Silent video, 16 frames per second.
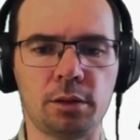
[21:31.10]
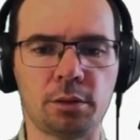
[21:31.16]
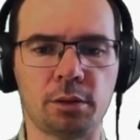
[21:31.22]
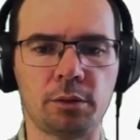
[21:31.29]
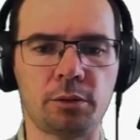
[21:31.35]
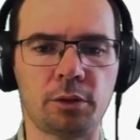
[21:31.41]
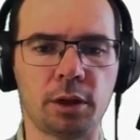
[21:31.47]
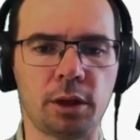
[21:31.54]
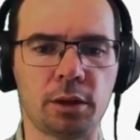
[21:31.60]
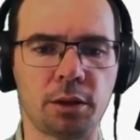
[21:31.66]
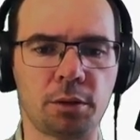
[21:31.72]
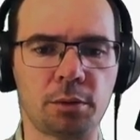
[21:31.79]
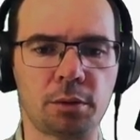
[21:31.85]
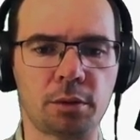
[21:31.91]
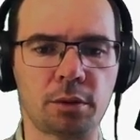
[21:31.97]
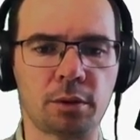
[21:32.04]
or the
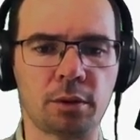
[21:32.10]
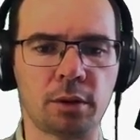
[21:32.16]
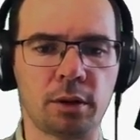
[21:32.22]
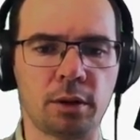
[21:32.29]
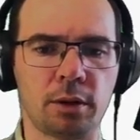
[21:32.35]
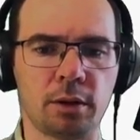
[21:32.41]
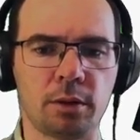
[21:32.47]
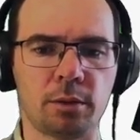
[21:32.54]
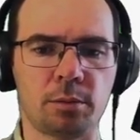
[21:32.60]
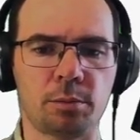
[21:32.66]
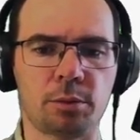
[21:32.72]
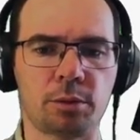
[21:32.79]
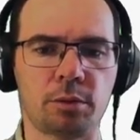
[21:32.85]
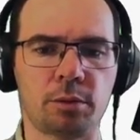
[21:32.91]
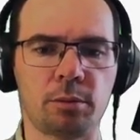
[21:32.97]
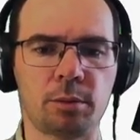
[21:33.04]
values?
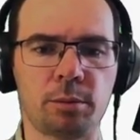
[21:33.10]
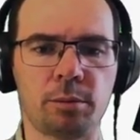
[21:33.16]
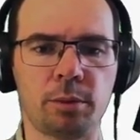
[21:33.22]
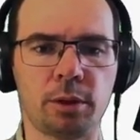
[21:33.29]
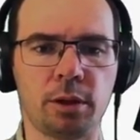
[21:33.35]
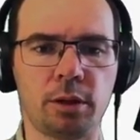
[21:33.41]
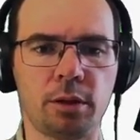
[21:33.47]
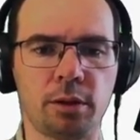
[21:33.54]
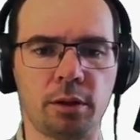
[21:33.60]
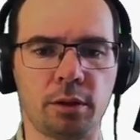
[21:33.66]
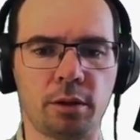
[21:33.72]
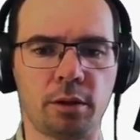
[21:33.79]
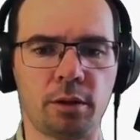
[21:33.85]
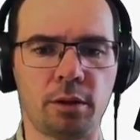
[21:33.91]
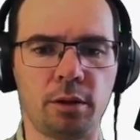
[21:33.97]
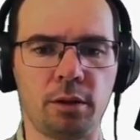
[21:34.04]
Probably
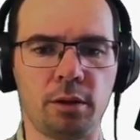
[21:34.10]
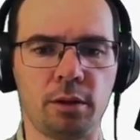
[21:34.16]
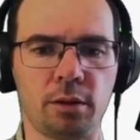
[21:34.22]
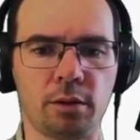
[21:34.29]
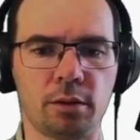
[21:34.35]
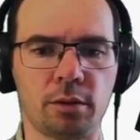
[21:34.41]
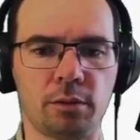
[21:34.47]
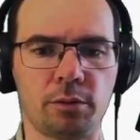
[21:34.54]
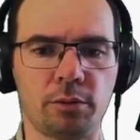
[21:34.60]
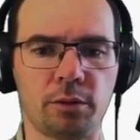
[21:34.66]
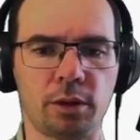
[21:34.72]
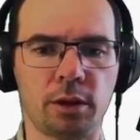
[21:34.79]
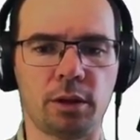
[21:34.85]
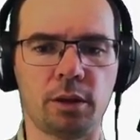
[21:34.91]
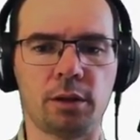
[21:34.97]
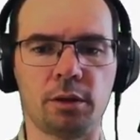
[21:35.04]
the
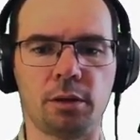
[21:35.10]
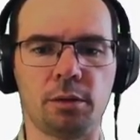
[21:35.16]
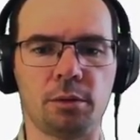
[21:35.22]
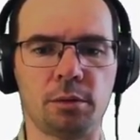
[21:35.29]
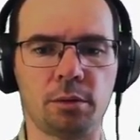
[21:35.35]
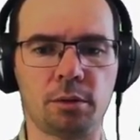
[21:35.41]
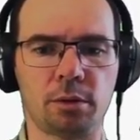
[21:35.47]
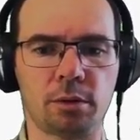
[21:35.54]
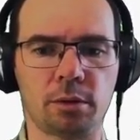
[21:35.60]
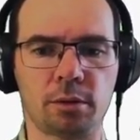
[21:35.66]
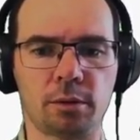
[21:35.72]
values.